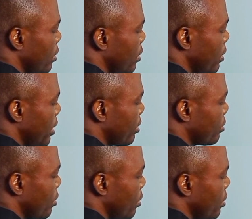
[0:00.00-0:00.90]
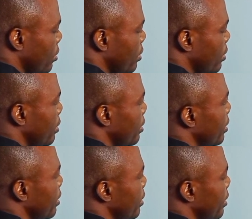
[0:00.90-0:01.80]
underscore
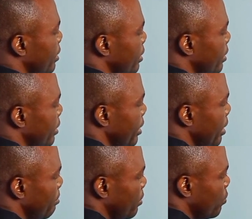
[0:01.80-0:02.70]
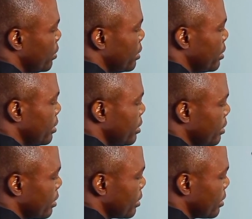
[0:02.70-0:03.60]
name, which is
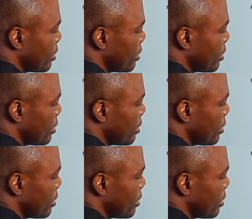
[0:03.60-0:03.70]
this.